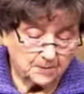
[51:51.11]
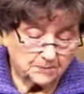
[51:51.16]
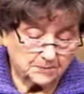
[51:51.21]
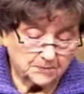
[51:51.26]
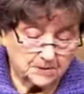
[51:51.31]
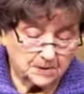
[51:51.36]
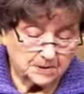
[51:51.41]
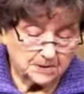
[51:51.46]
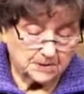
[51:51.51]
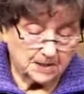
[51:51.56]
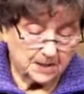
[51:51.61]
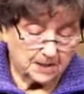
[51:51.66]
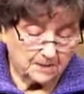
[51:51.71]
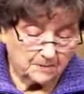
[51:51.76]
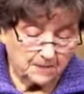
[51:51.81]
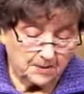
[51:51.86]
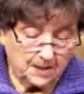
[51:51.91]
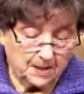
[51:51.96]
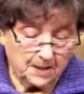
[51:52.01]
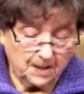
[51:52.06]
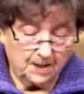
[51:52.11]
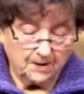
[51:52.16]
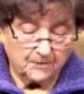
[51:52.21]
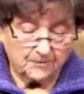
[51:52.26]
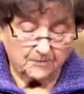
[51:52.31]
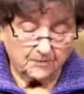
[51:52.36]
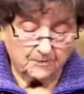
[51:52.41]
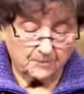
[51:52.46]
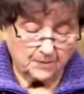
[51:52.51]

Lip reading: we have Tammy